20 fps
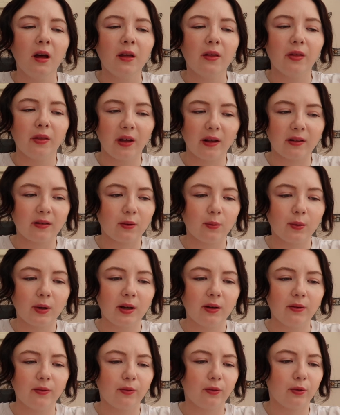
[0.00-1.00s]
there's
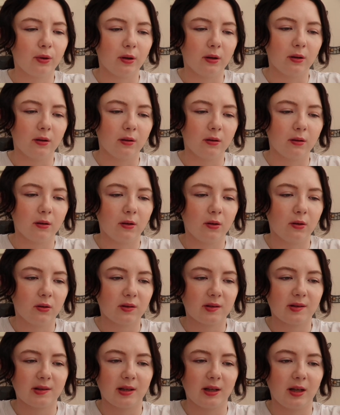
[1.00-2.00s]
Aviva and
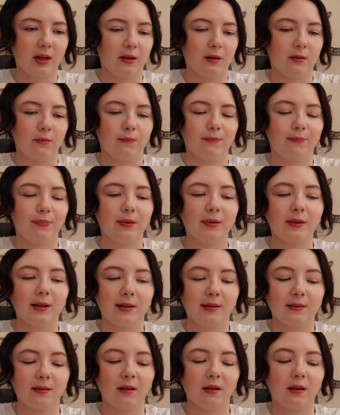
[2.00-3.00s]
Luxie and
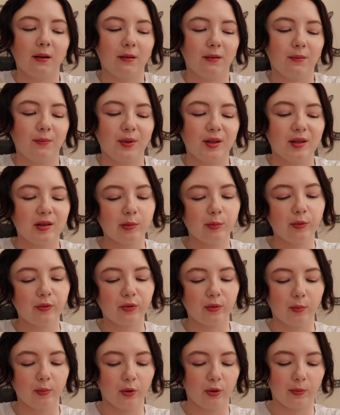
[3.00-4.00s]
things like that. I mean, some of
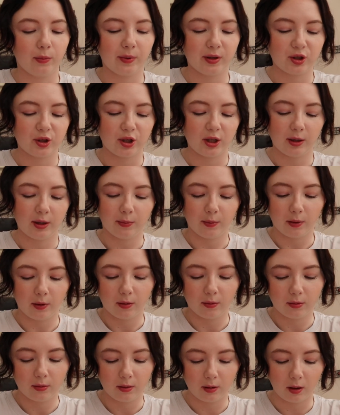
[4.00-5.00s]
them are a bit cheaper.
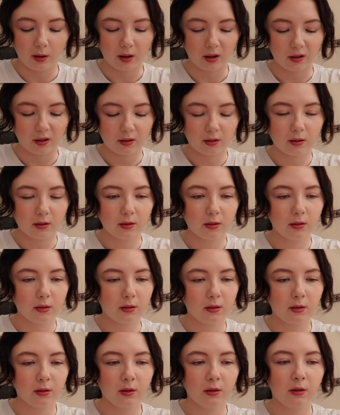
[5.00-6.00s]
Like,
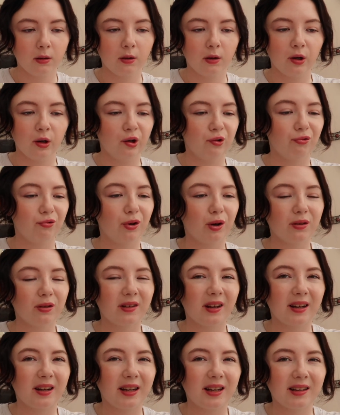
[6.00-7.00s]
Real
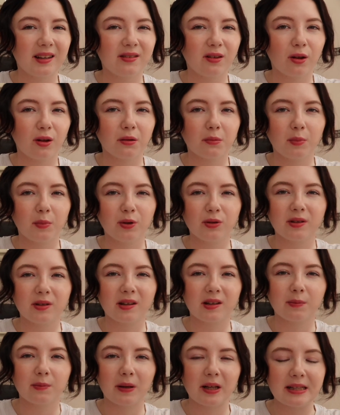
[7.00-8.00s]
Techniques aren't the most
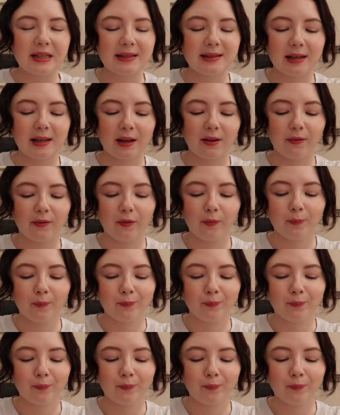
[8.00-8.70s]
expensive.